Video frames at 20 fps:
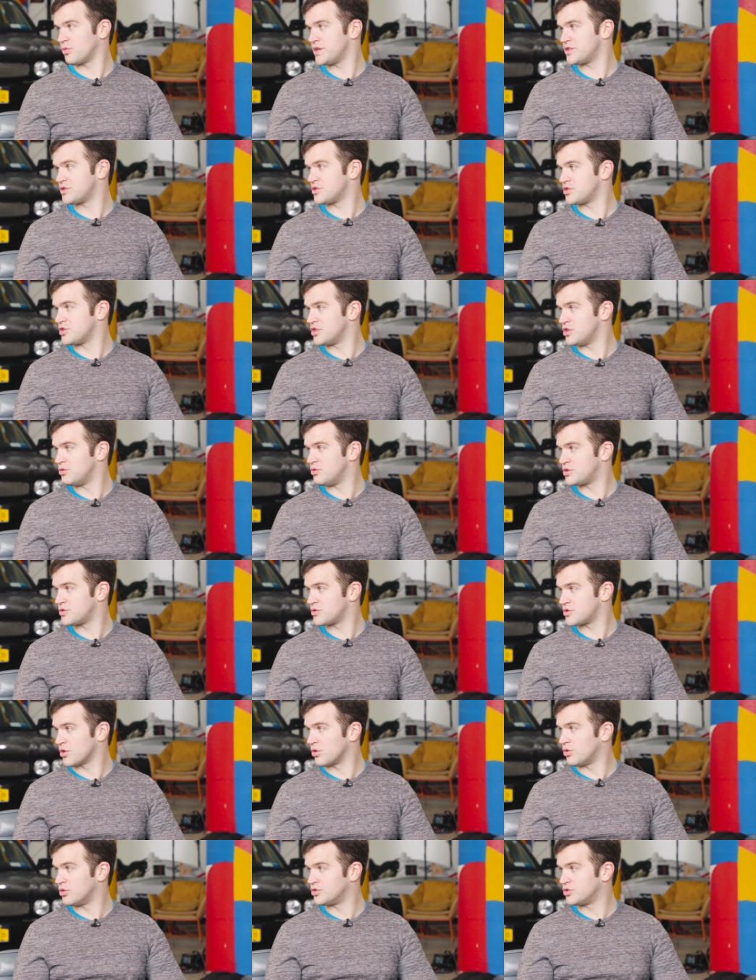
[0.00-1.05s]
Racer Two, which
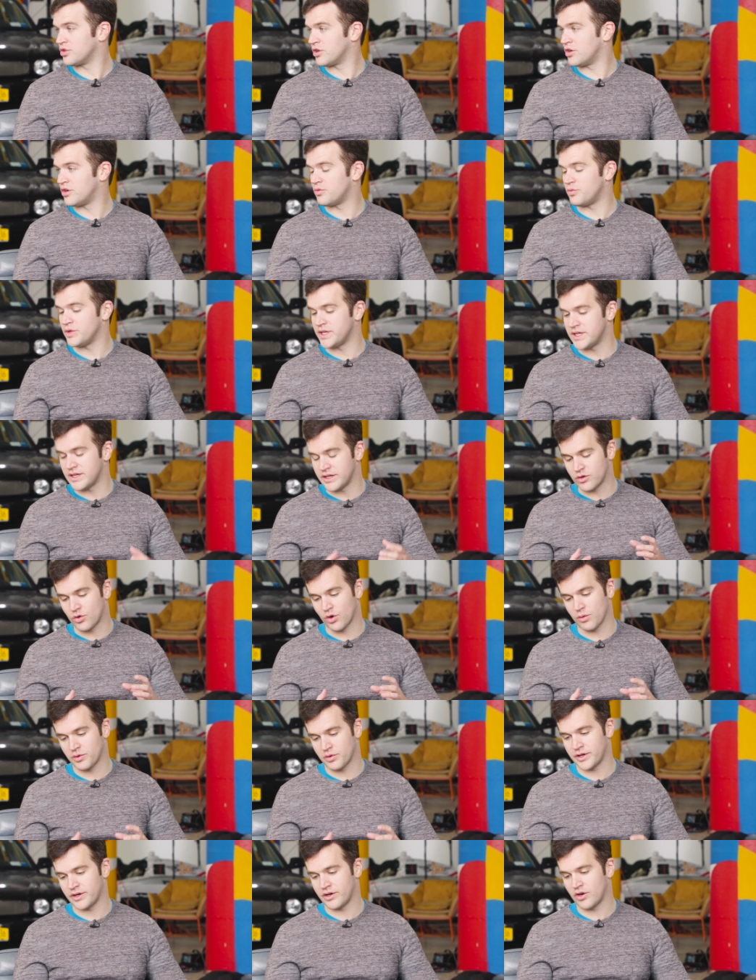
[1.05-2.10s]
was our old drone, and we
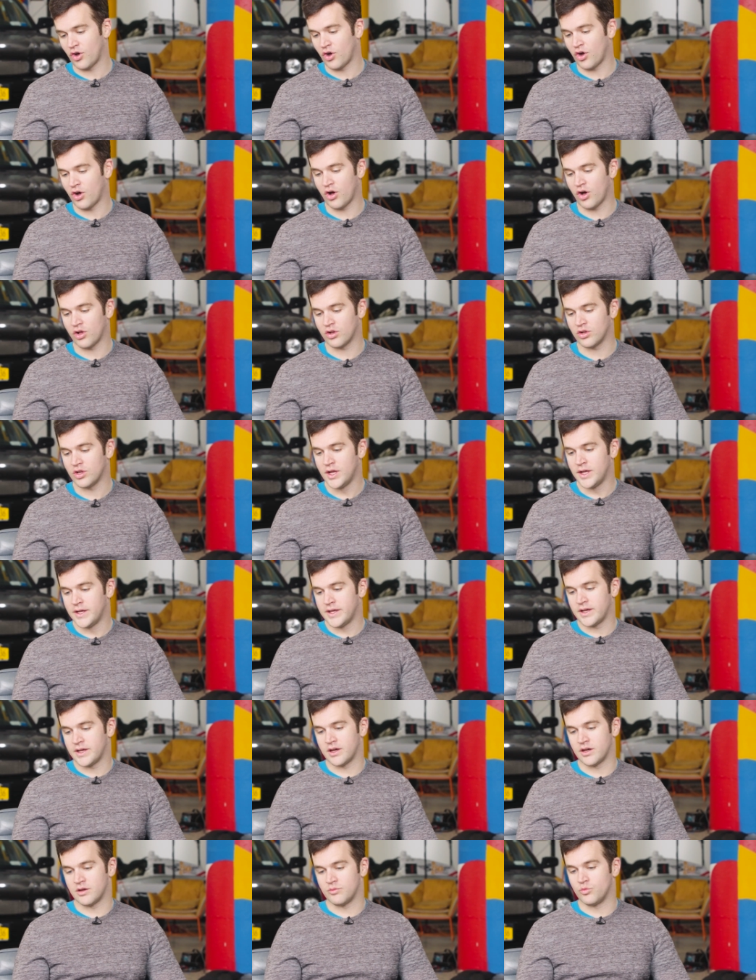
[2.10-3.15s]
incorporated it all.
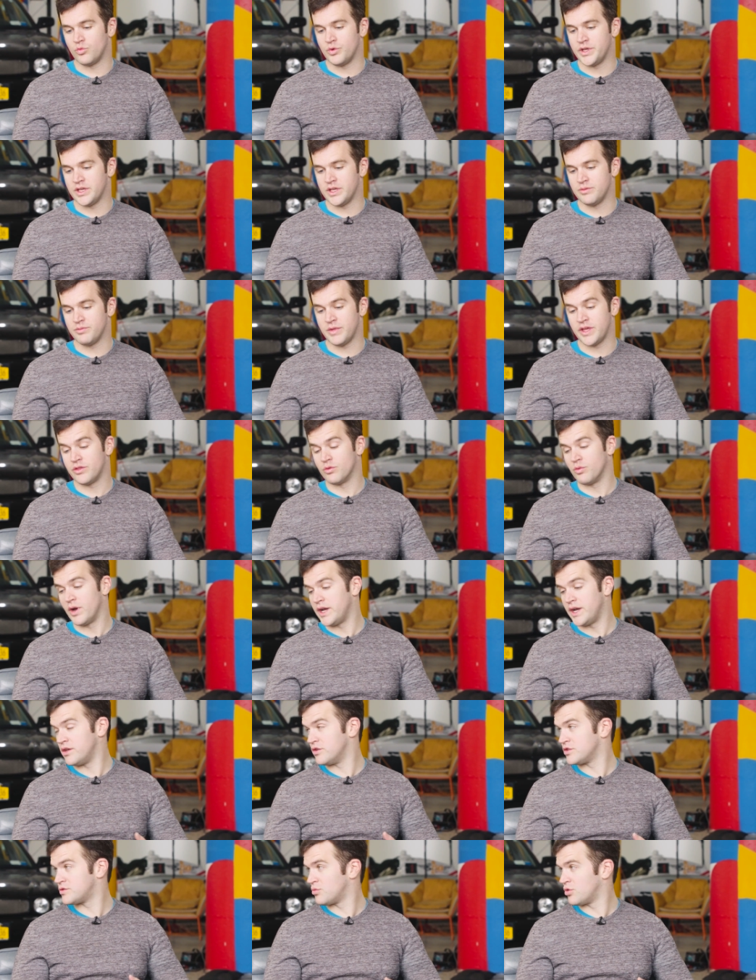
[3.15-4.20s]
Um, we made the
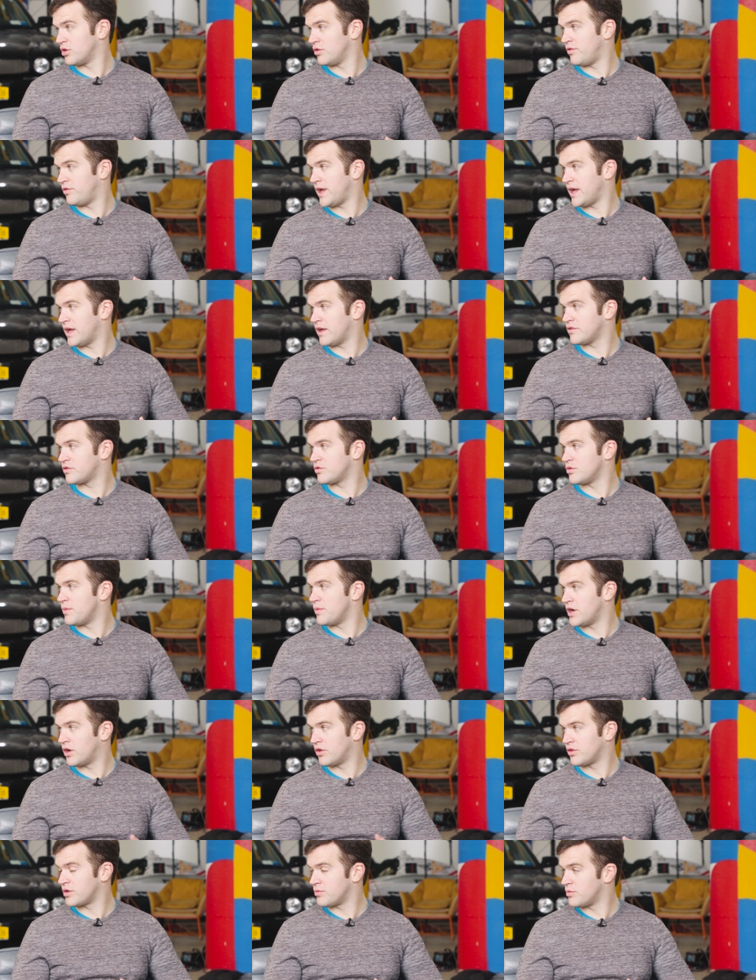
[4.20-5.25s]
radios more advanced. We
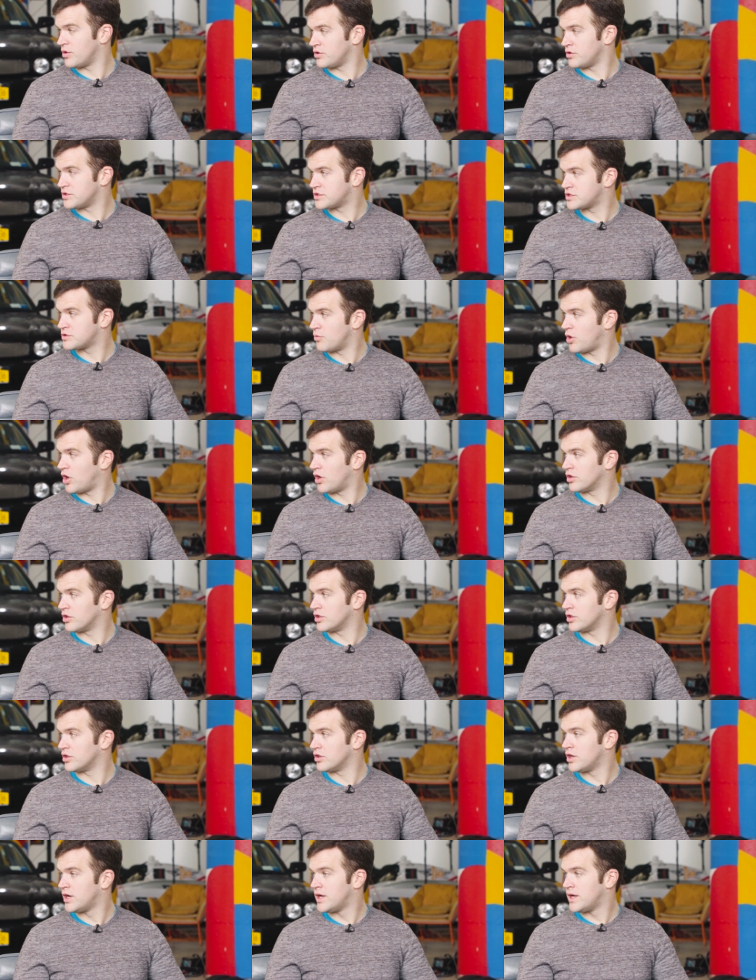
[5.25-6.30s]
made all the components
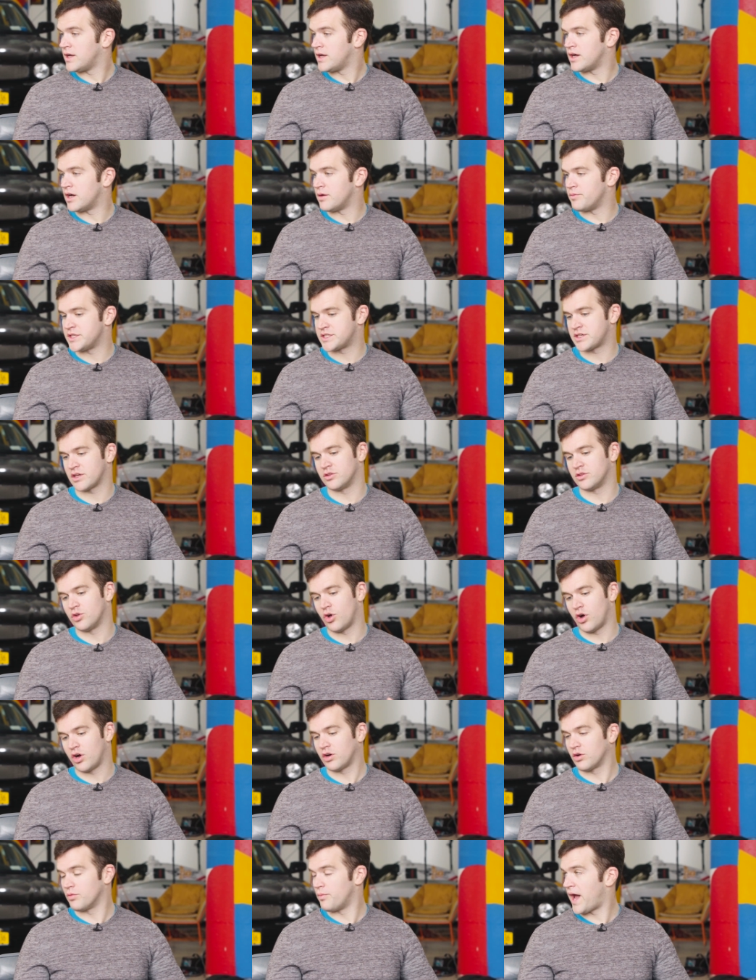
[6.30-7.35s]
smaller. Um, it's got a
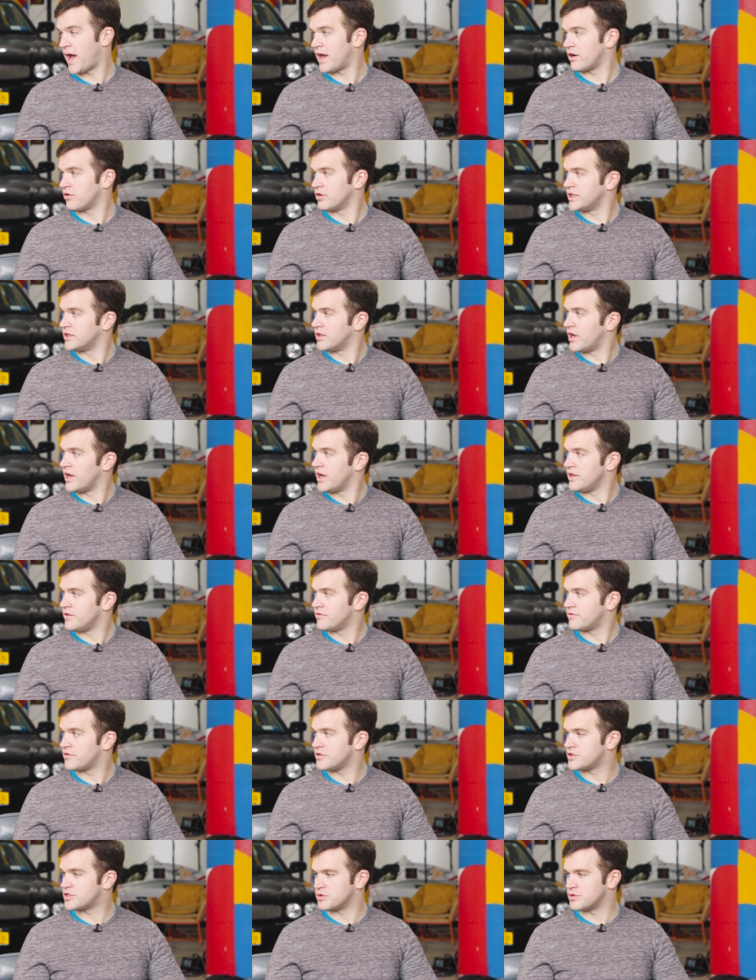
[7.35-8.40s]
longer battery
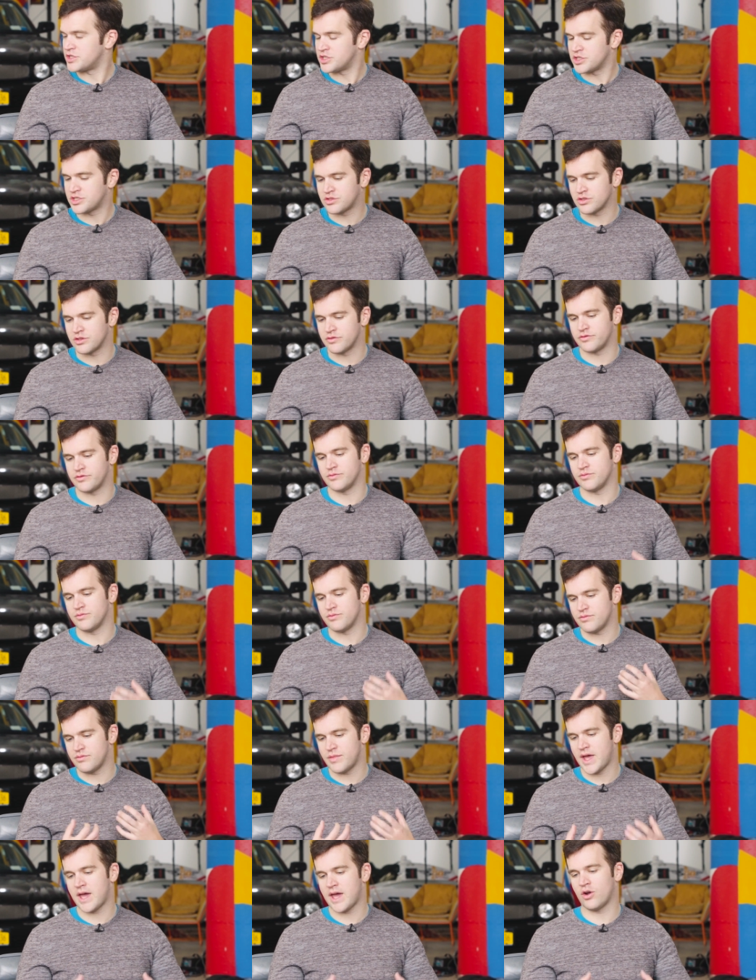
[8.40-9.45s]
life, so it just sort of
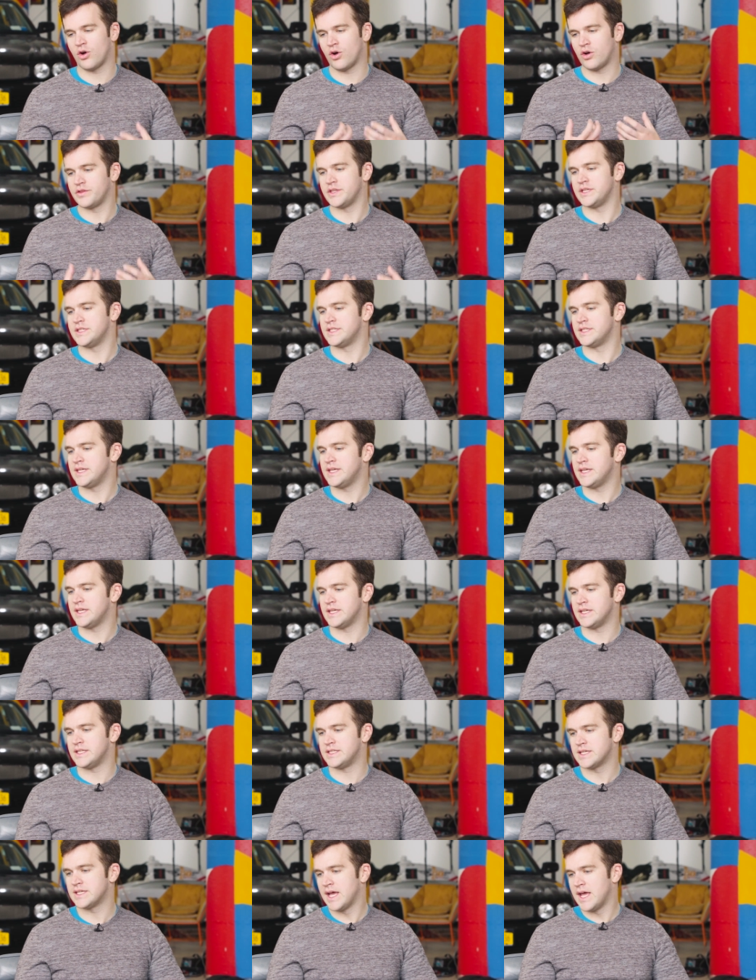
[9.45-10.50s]
met all these
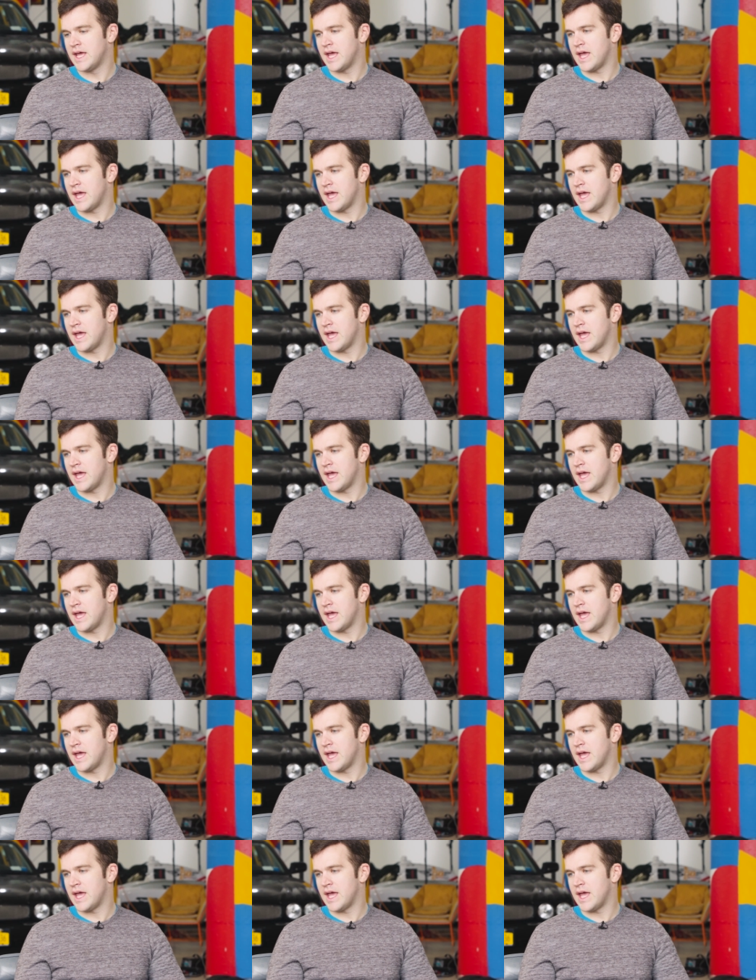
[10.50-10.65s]
needs.